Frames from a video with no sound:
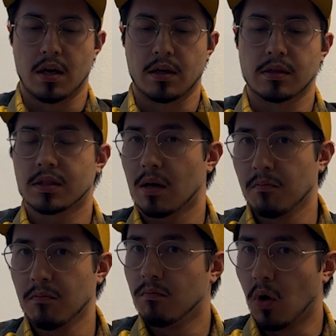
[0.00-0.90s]

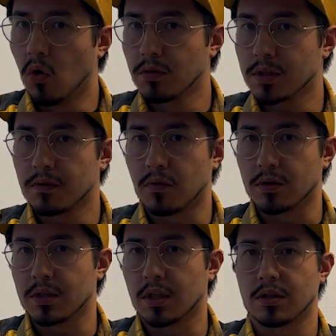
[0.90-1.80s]
some bowls, for
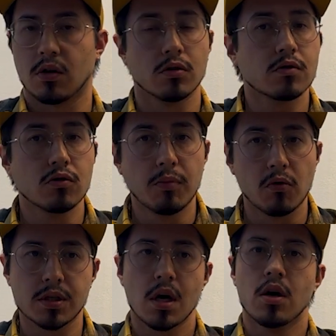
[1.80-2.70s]
instance old school
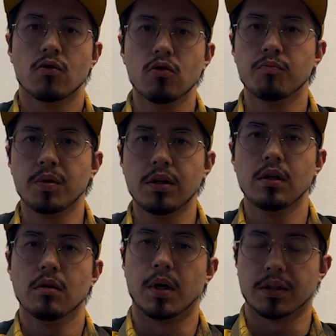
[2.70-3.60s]
bowls, could
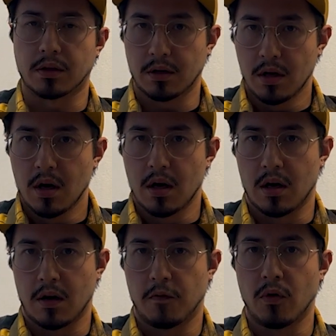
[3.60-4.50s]
be better
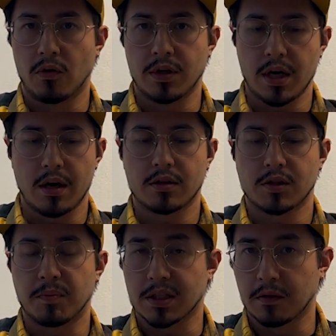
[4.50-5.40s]
for their
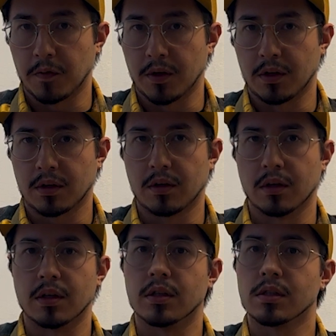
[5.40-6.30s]
specific
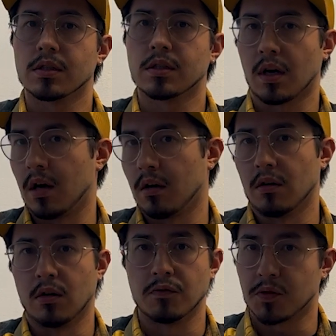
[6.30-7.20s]
style
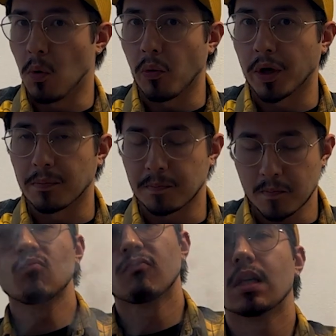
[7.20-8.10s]
of smoking.
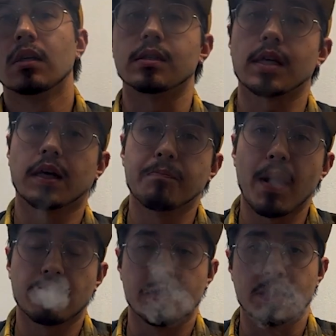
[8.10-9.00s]
The second
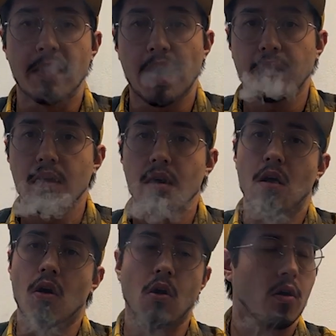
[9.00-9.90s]
part is the body,
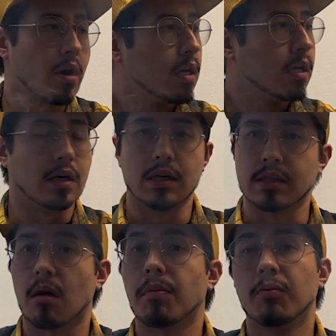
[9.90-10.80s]
or
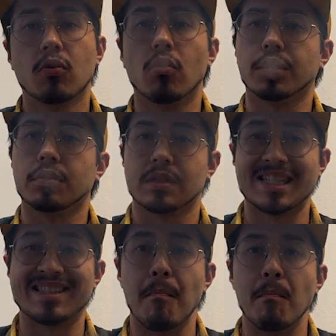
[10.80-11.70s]
some people call it
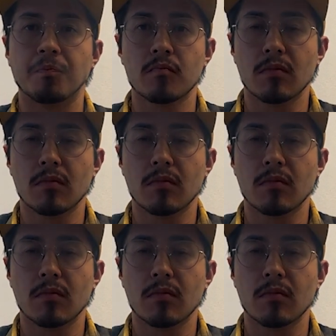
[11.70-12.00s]
stem.